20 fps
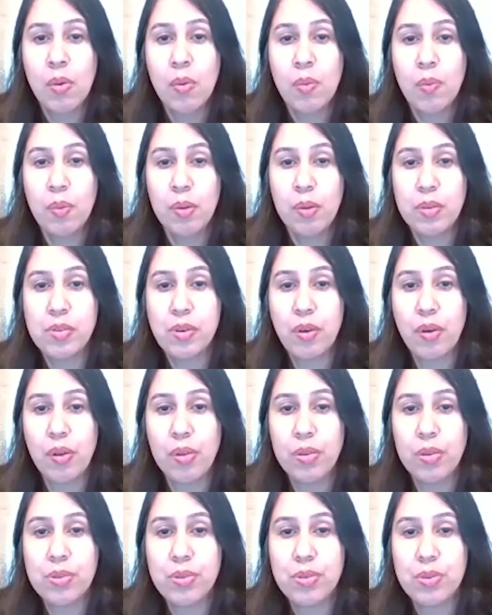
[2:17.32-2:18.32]
was
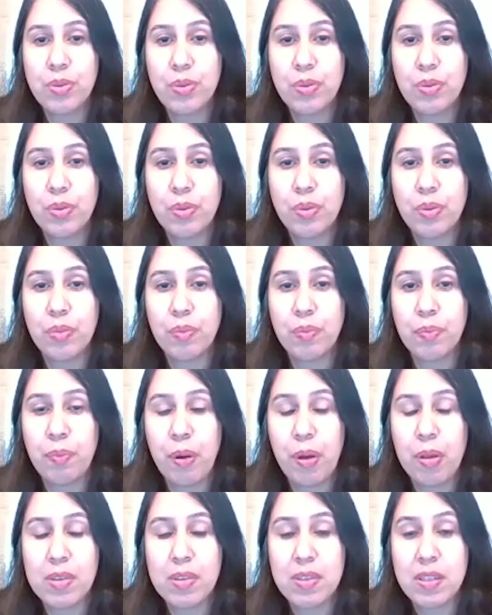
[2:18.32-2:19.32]
also
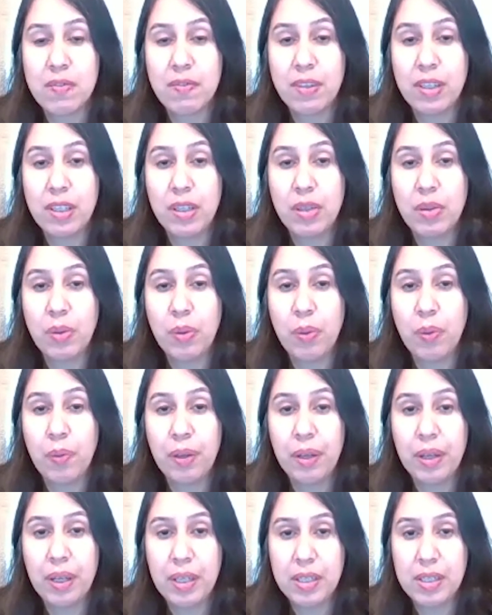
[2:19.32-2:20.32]
positively
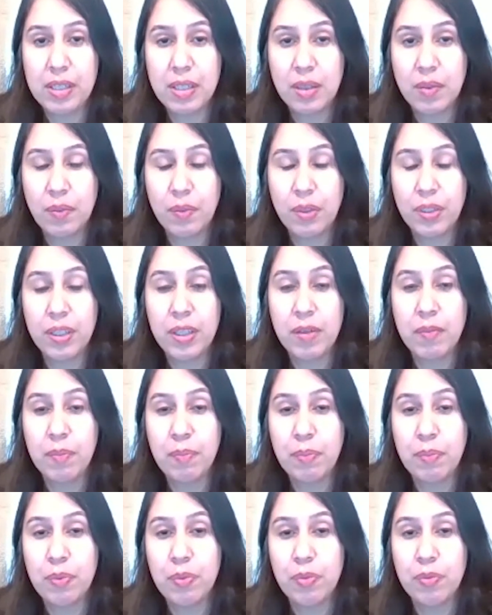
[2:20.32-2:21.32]
correlating with
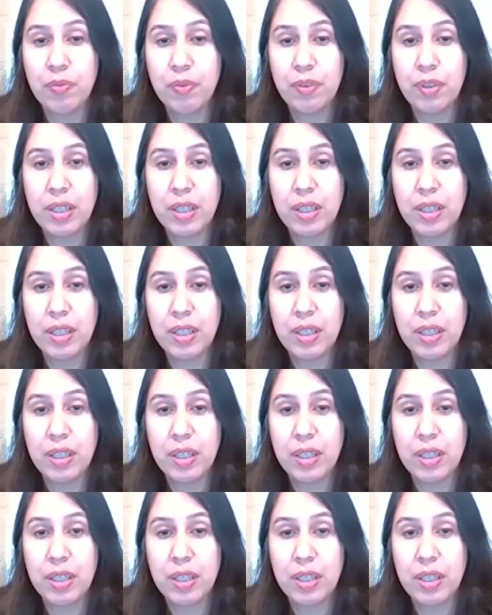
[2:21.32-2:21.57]
improved